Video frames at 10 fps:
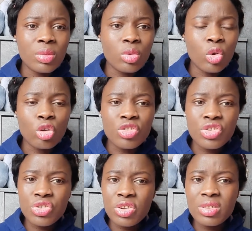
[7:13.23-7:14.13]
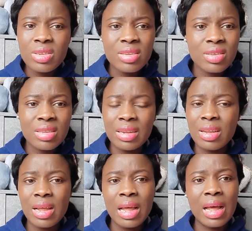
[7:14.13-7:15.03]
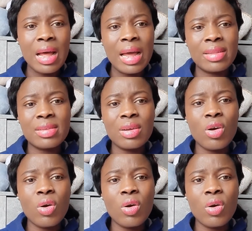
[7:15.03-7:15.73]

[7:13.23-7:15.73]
your seriousness is at the height.